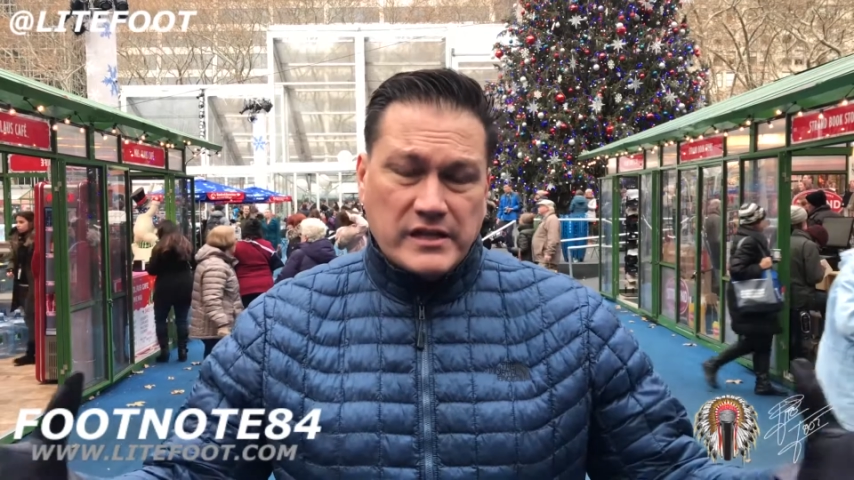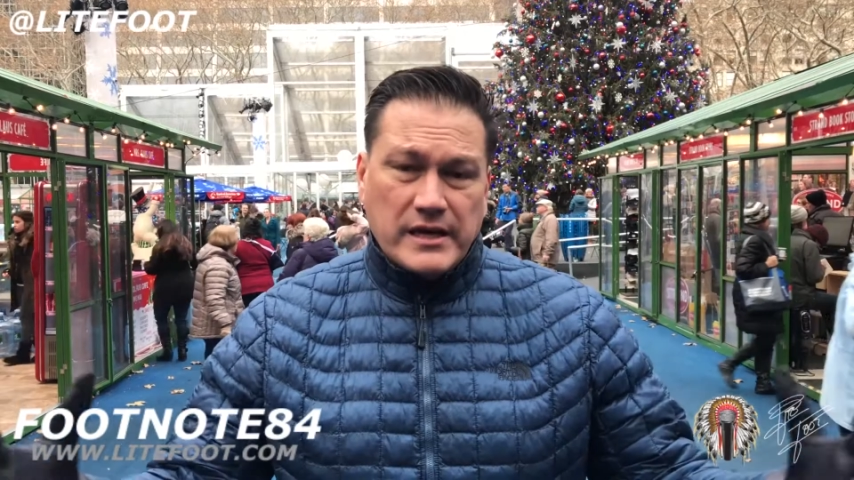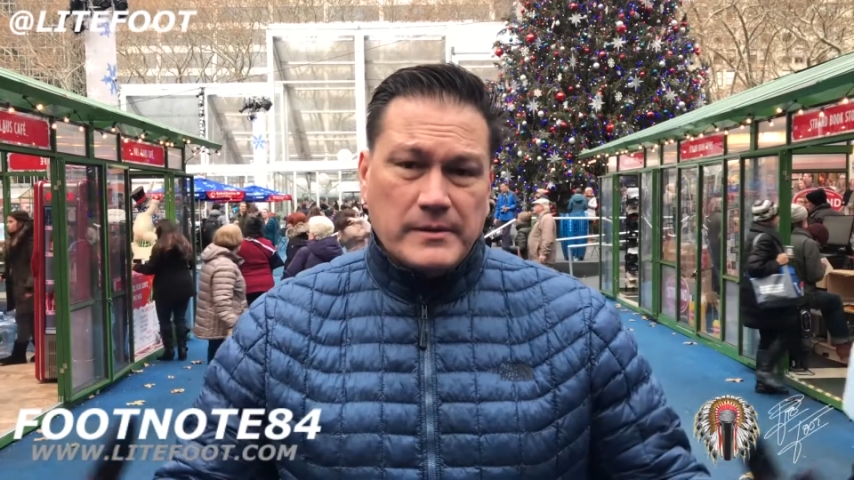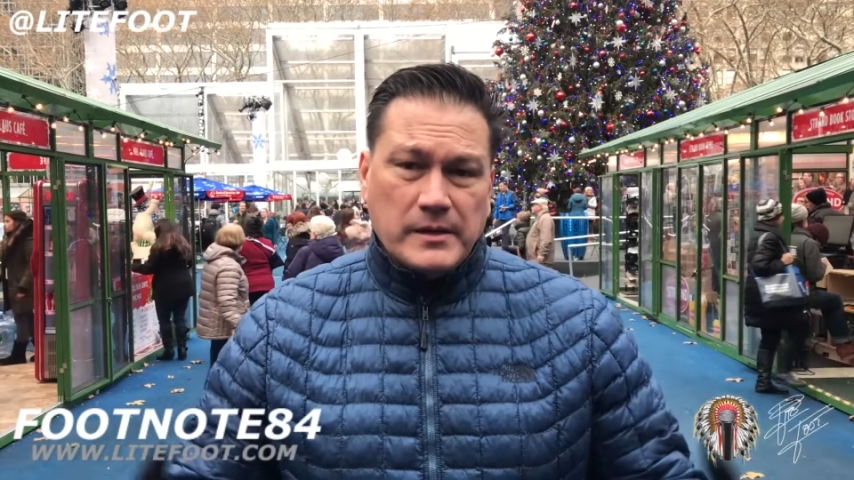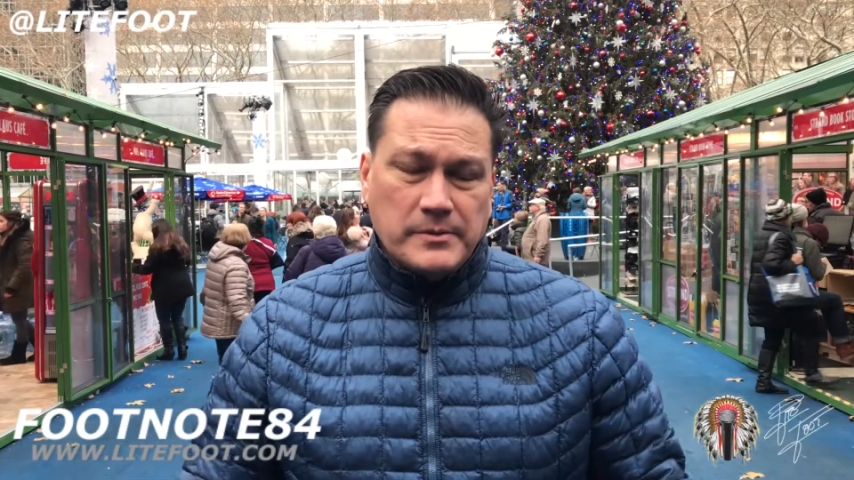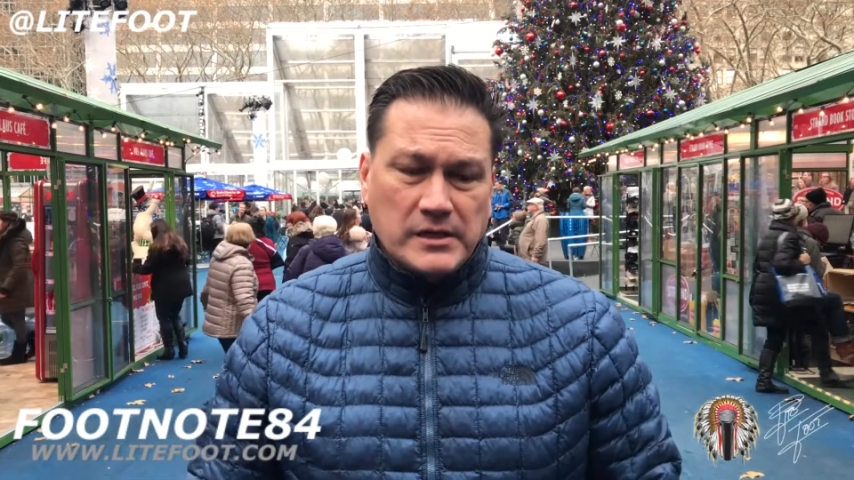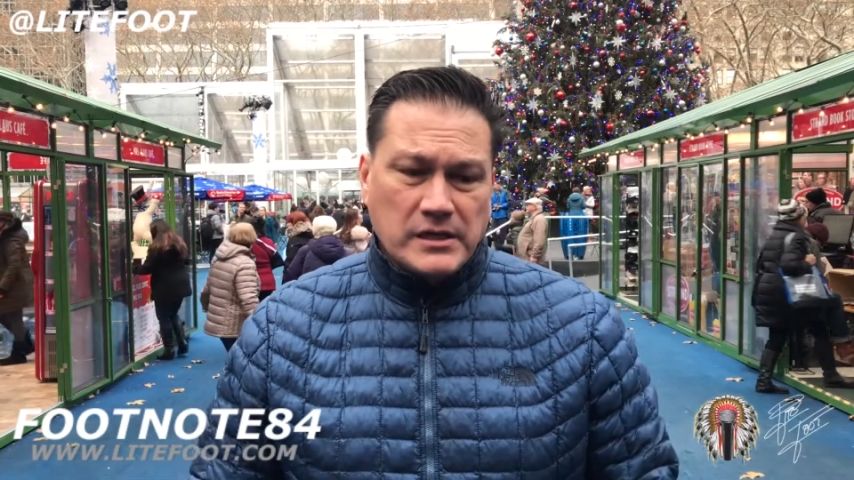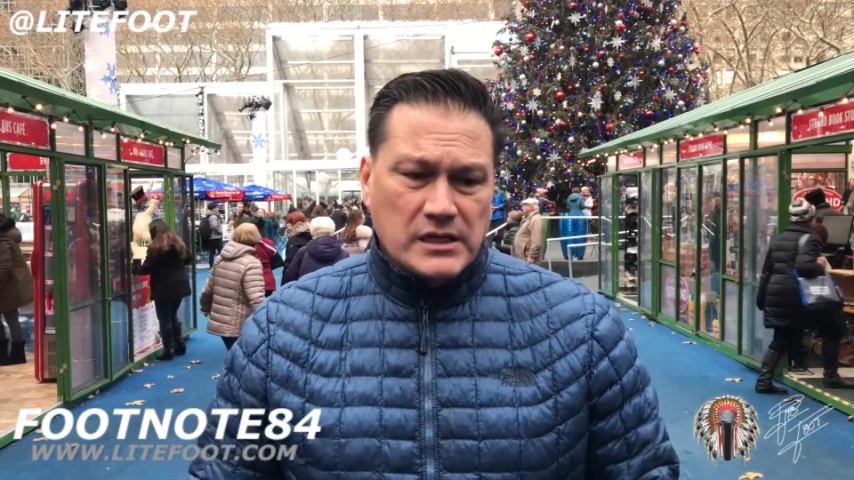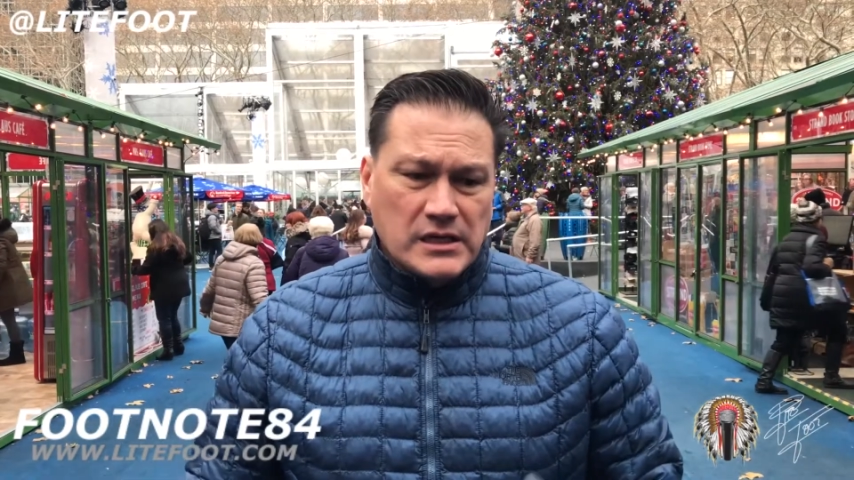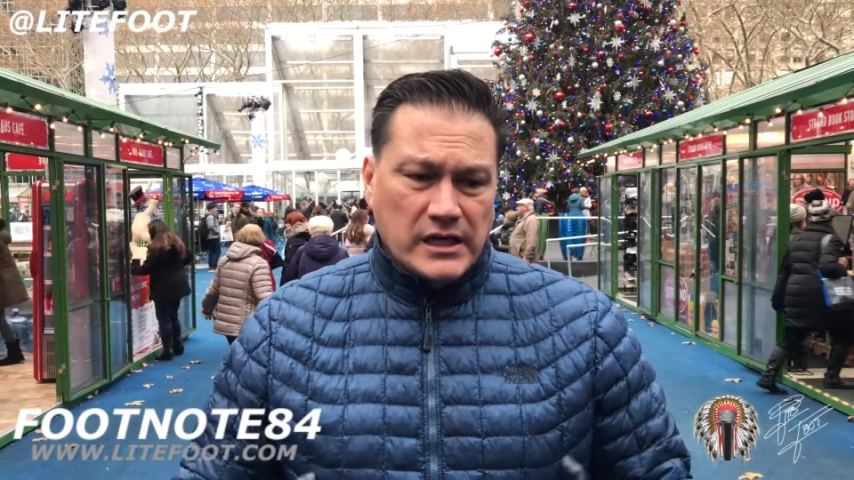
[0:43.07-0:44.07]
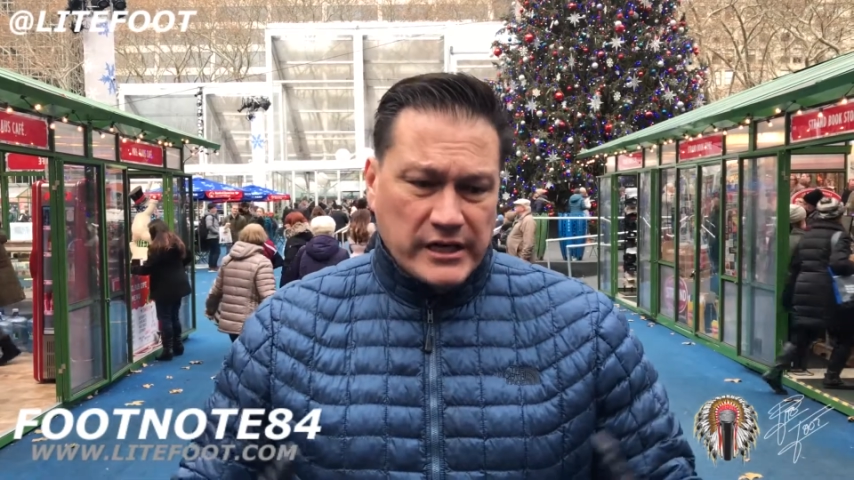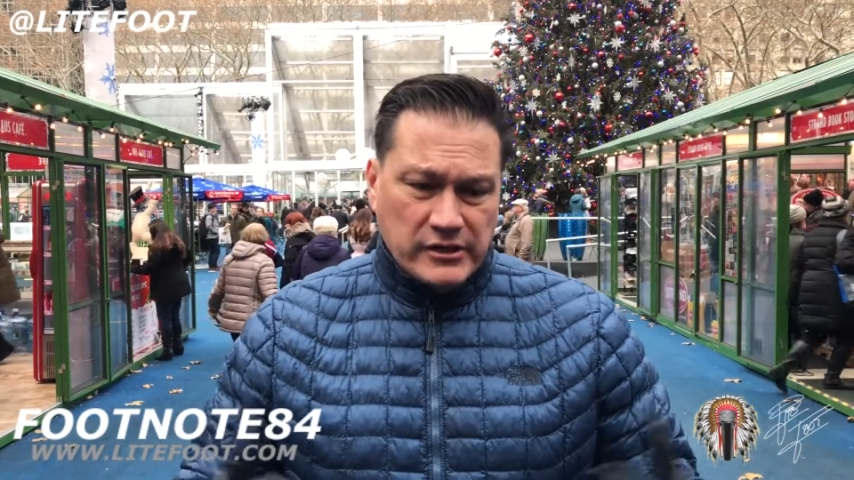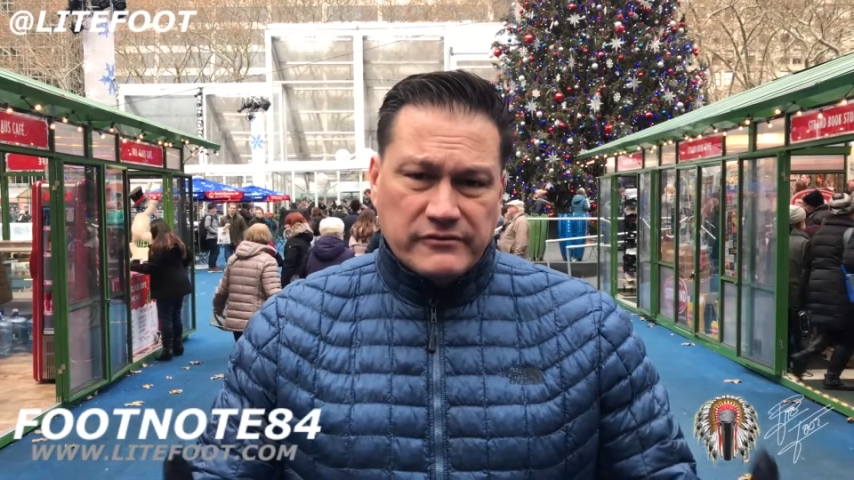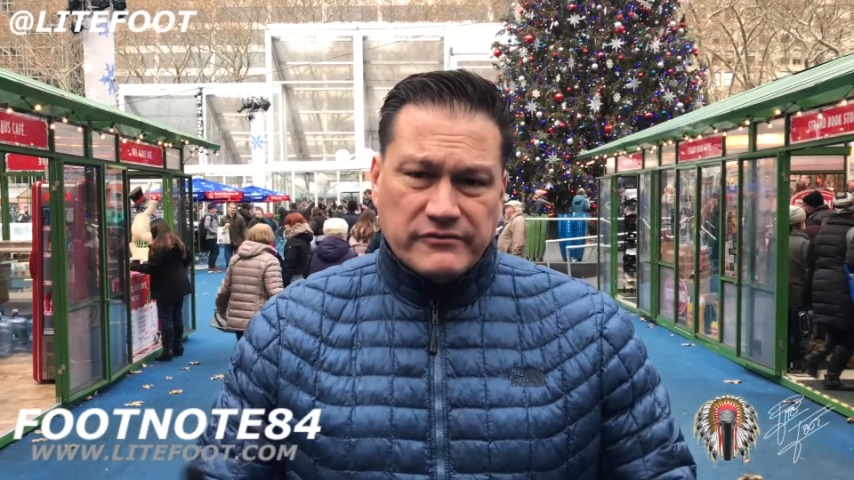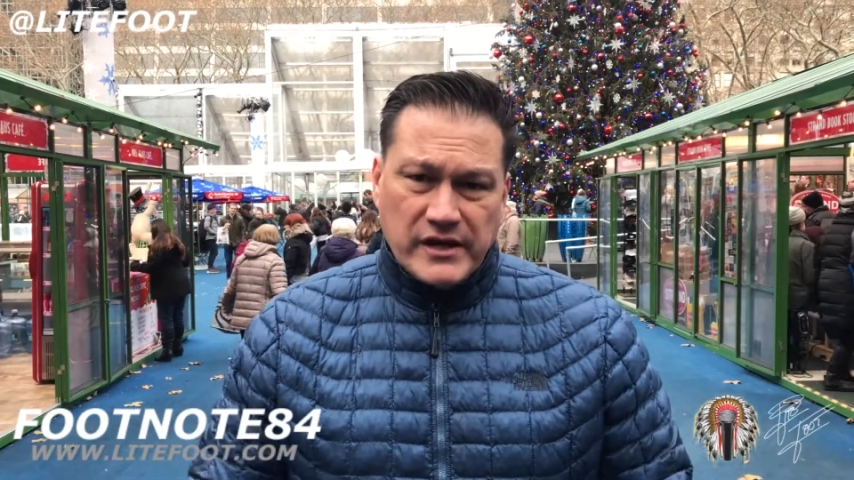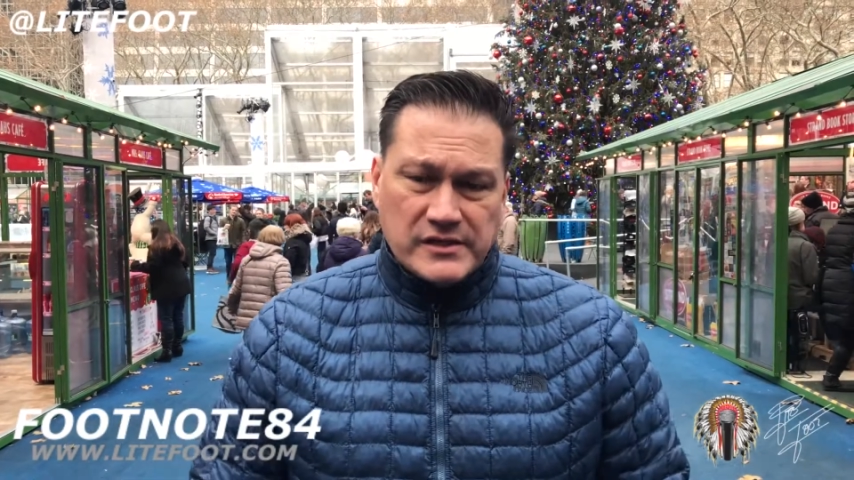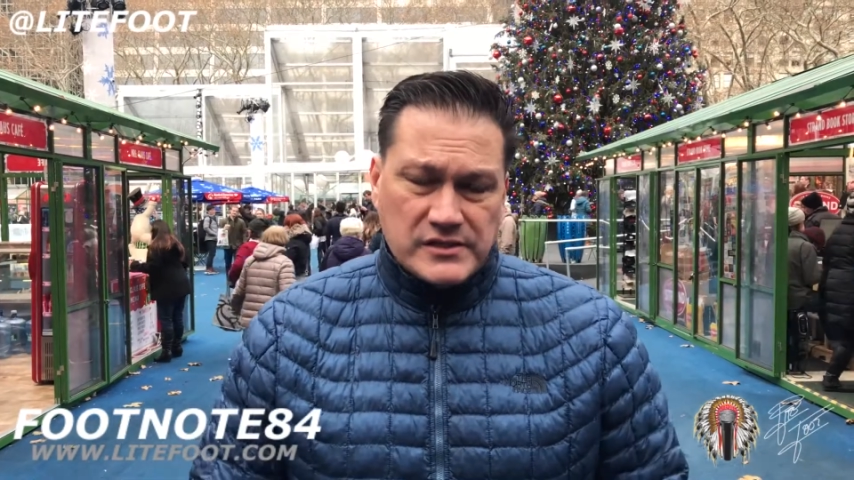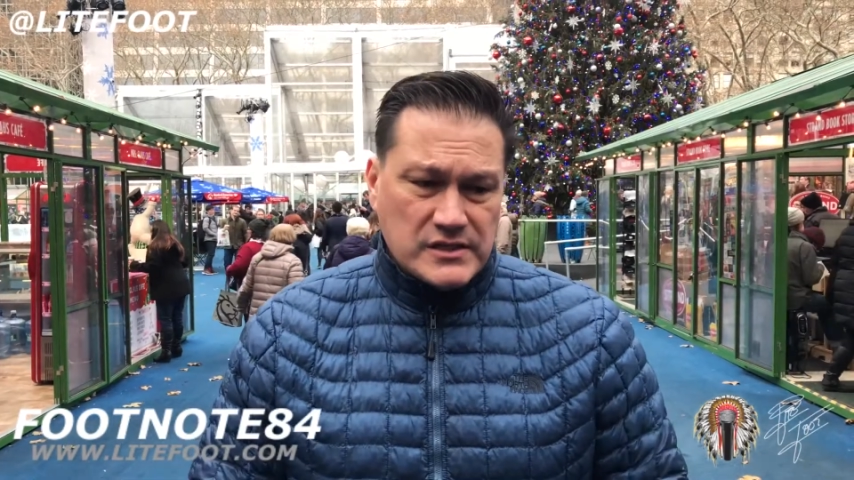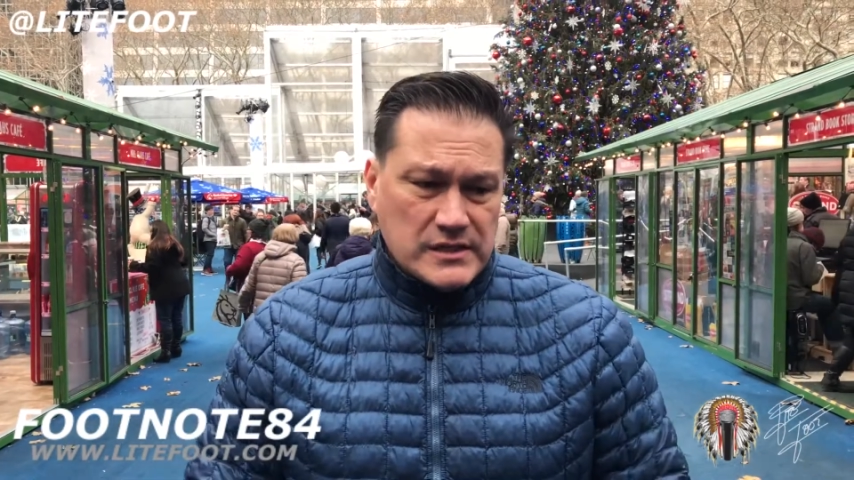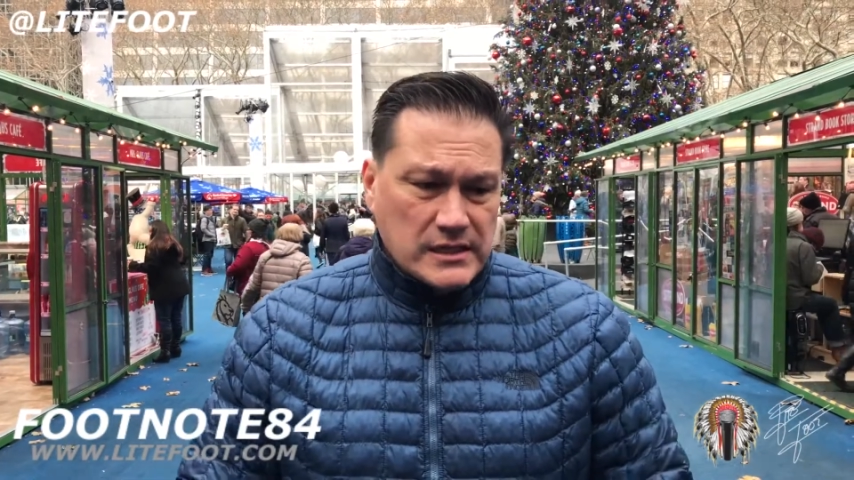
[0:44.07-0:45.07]
that may be and your
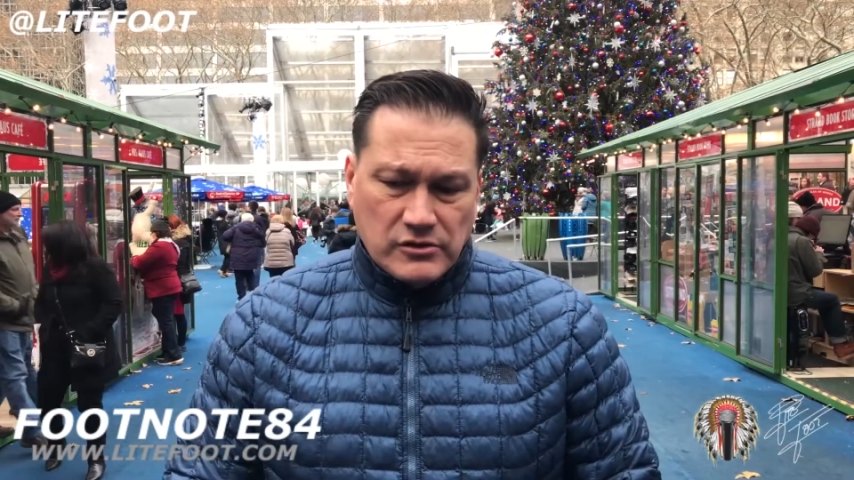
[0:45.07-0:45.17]
friends.